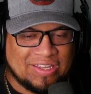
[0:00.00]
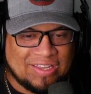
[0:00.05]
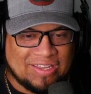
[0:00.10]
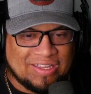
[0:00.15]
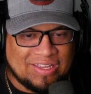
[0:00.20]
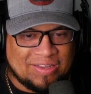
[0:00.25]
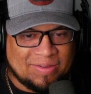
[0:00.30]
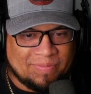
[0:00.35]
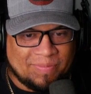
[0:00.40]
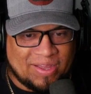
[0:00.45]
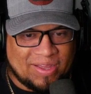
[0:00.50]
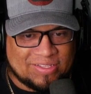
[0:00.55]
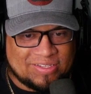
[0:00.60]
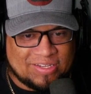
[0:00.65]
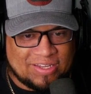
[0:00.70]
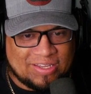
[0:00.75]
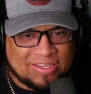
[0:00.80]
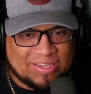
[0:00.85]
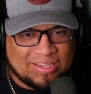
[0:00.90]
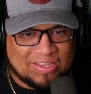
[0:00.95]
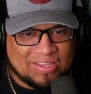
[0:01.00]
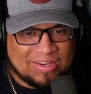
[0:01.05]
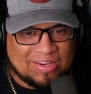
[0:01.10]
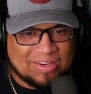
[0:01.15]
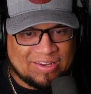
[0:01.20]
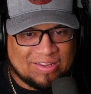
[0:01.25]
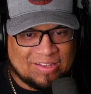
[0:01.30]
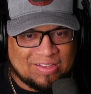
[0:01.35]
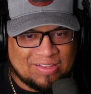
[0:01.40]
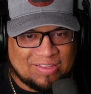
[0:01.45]
by
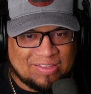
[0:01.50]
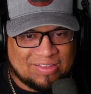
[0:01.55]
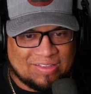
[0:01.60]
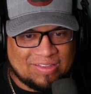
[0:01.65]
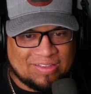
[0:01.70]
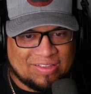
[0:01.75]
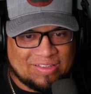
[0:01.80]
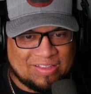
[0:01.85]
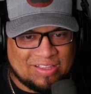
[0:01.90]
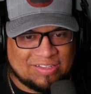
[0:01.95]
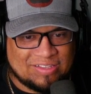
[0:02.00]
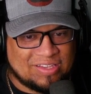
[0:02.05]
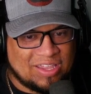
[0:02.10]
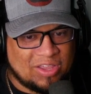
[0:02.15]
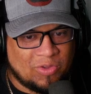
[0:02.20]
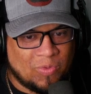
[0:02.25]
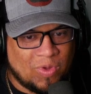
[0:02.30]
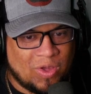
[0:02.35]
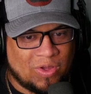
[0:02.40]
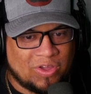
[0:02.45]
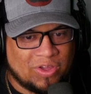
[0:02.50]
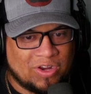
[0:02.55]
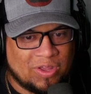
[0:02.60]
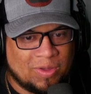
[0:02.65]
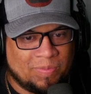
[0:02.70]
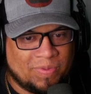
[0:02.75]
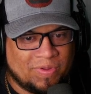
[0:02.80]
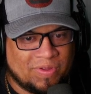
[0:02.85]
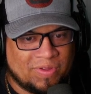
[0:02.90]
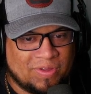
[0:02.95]
taking, it's like walking up
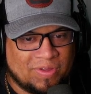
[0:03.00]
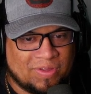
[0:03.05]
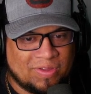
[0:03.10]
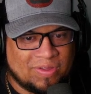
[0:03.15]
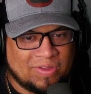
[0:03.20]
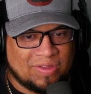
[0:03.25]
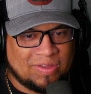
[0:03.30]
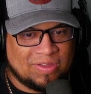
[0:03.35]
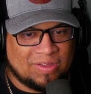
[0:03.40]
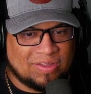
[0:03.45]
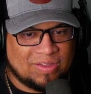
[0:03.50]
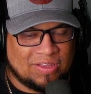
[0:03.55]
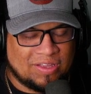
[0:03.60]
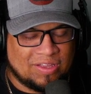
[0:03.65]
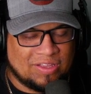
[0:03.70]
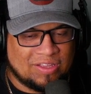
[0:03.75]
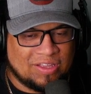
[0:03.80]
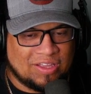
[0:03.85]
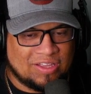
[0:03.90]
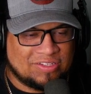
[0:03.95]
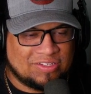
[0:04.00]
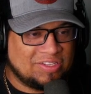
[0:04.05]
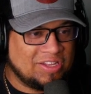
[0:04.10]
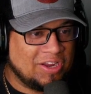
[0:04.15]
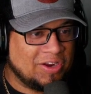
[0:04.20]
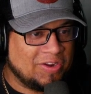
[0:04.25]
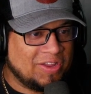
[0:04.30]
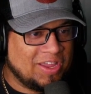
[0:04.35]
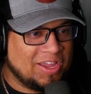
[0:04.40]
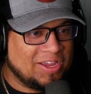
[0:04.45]
a
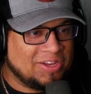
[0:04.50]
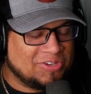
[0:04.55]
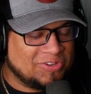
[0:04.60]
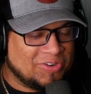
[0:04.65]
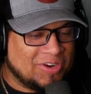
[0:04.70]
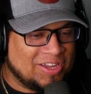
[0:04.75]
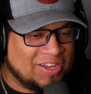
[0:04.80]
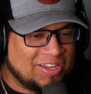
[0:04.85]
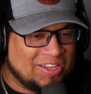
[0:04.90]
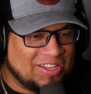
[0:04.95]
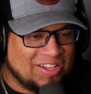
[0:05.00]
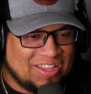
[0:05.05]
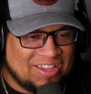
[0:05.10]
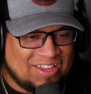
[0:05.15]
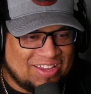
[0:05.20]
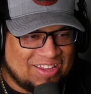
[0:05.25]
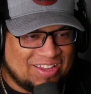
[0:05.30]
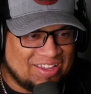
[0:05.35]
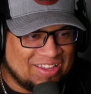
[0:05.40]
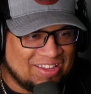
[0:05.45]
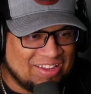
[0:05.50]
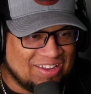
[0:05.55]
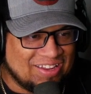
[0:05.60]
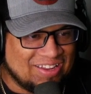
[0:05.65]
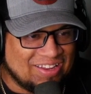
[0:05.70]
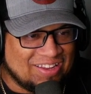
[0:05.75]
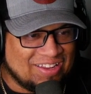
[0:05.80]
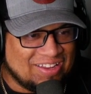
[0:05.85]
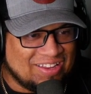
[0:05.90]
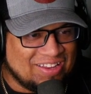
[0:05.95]
staircase, right? Like
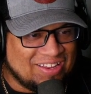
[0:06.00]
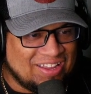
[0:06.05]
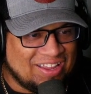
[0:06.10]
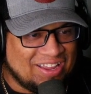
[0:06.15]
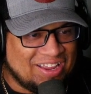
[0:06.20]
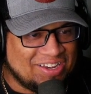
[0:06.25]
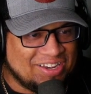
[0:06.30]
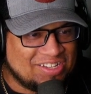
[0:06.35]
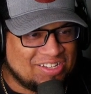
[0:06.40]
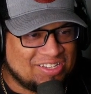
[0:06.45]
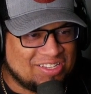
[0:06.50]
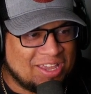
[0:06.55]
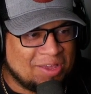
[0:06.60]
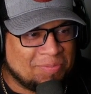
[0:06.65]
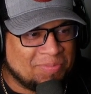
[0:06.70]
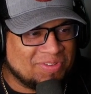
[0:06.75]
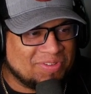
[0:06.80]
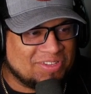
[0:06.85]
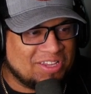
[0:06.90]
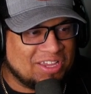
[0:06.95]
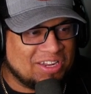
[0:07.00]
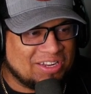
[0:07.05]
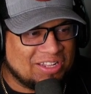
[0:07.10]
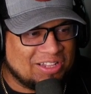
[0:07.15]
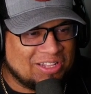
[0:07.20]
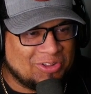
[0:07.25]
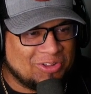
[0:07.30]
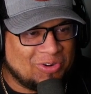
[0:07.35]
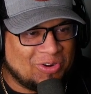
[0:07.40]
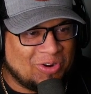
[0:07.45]
each step is getting a
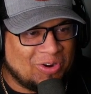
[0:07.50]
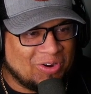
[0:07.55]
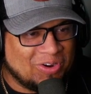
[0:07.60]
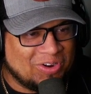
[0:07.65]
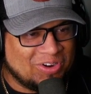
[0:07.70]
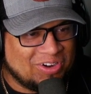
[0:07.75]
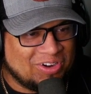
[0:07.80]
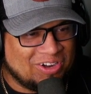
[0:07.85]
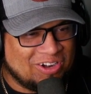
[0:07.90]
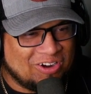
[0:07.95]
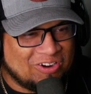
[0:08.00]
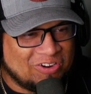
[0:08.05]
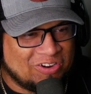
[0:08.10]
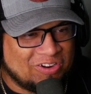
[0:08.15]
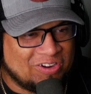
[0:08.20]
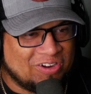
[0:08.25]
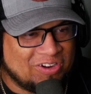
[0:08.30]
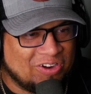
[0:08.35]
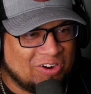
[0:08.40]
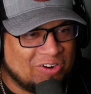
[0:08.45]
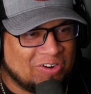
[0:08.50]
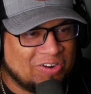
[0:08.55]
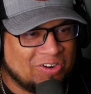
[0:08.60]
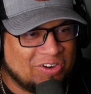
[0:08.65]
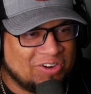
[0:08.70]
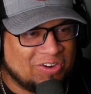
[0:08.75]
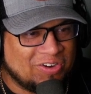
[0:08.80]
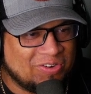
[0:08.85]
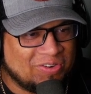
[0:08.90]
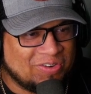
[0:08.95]
little harder and harder and
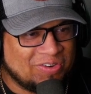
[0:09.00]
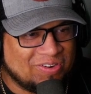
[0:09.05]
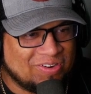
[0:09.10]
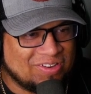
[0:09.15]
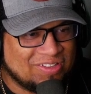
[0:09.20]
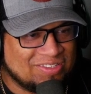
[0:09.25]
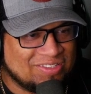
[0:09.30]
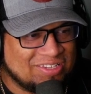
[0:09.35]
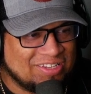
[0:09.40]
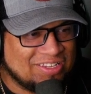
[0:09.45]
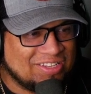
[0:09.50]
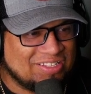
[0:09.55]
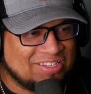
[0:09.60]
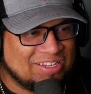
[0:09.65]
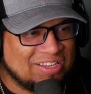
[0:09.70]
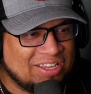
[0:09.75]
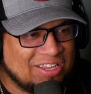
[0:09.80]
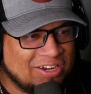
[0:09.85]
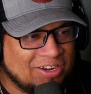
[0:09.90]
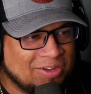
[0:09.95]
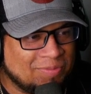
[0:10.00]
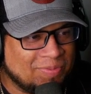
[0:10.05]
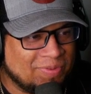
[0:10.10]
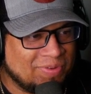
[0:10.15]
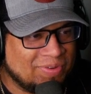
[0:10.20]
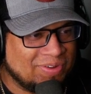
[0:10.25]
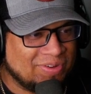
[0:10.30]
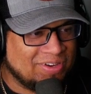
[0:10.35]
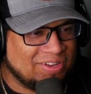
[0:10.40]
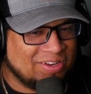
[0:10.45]
harder to get up
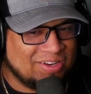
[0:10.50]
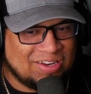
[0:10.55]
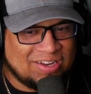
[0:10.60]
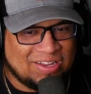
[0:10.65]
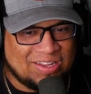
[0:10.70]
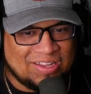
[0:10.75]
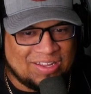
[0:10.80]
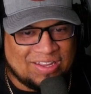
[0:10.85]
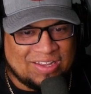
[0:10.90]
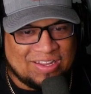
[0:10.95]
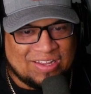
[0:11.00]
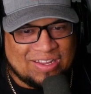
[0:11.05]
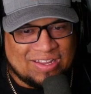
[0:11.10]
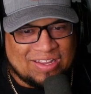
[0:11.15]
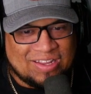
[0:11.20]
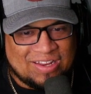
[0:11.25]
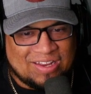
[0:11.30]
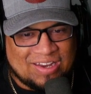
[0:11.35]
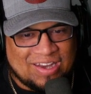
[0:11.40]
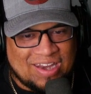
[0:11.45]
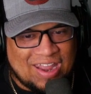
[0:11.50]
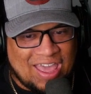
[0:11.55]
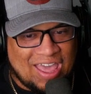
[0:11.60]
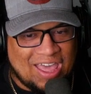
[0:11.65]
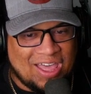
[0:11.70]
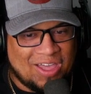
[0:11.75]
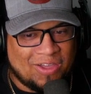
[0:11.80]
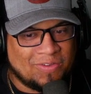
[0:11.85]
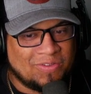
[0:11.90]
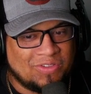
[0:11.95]
on. And
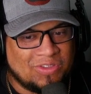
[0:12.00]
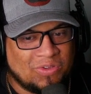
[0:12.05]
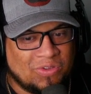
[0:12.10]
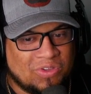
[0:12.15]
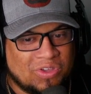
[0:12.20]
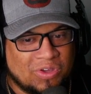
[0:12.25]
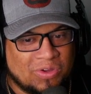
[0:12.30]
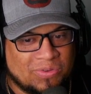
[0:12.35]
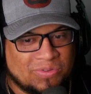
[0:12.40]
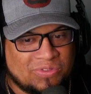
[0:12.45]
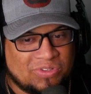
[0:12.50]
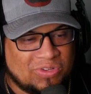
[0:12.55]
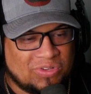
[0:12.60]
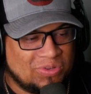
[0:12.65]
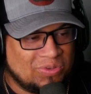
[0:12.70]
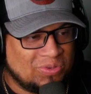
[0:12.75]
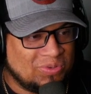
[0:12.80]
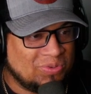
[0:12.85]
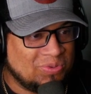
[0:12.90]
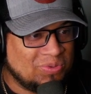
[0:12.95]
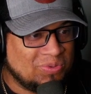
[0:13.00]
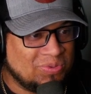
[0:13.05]
now you go to